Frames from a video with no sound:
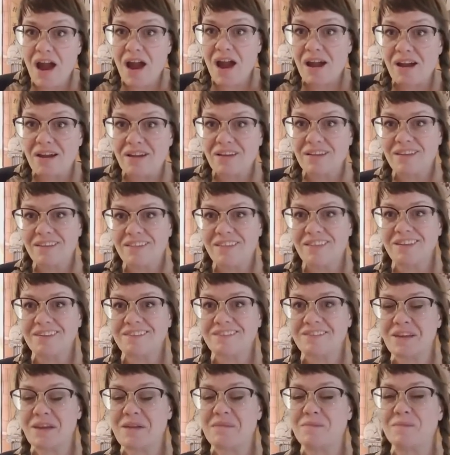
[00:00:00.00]
This
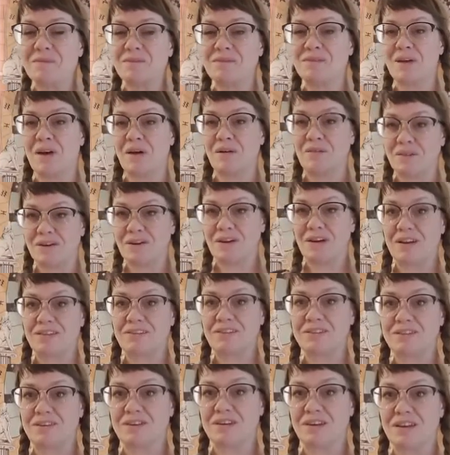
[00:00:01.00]
table's not very
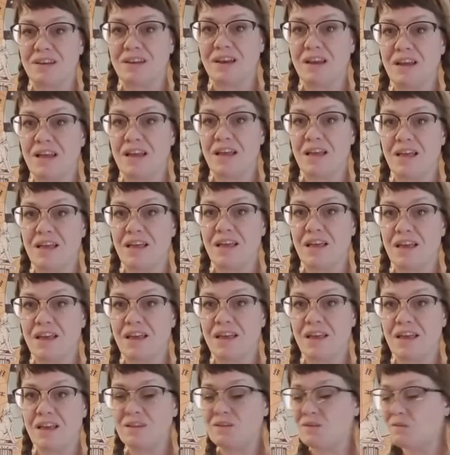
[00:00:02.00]
sturdy.
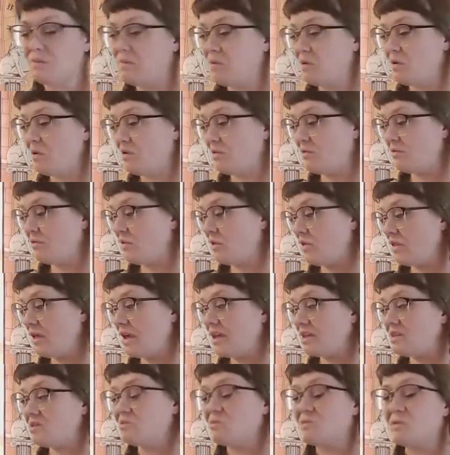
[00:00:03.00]
It's beautiful. Like, it's
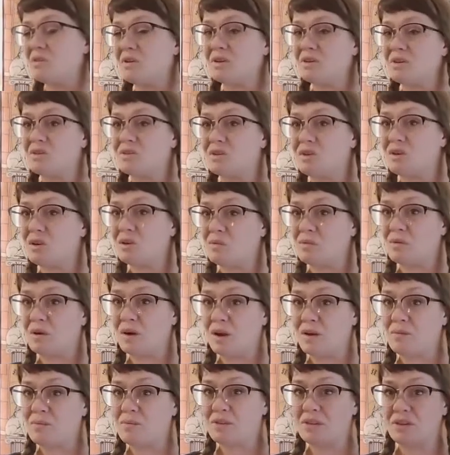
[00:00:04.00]
really sturdy wood,
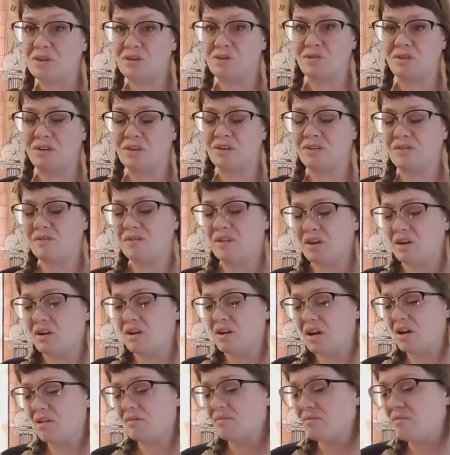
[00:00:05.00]
but the joints of it are not.
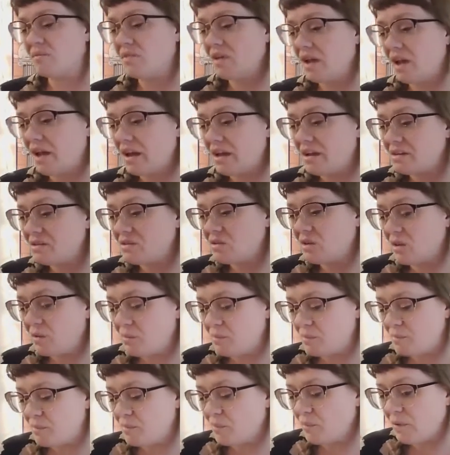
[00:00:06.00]
Okay, so I'm
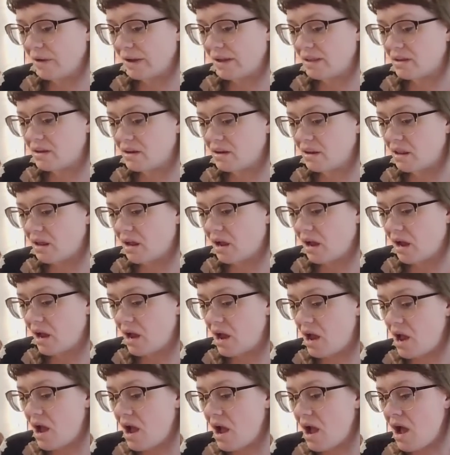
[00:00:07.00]
wiggling a lot.
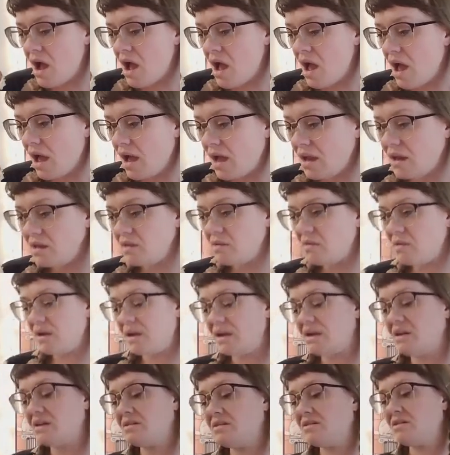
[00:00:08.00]

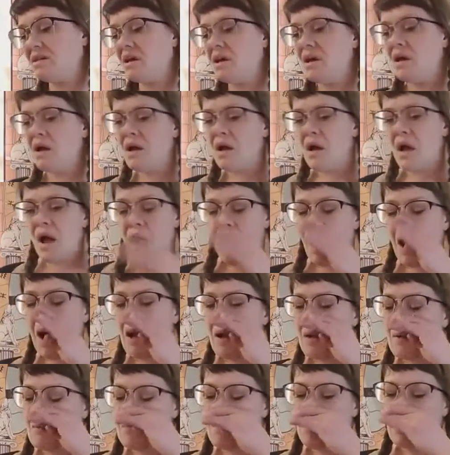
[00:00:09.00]
Anyways,
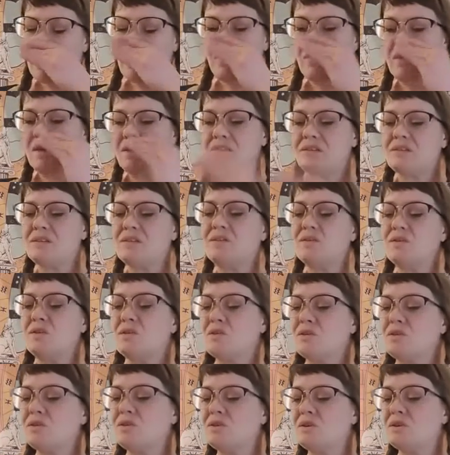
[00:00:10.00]
this is
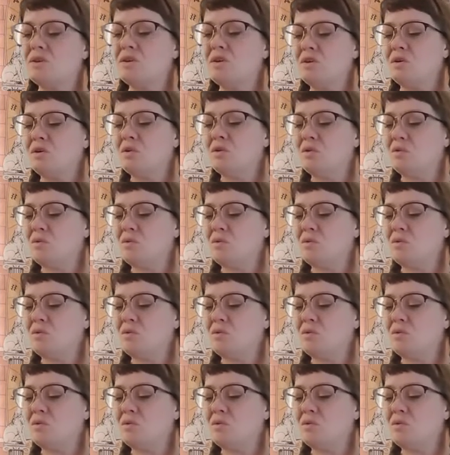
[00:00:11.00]
urging you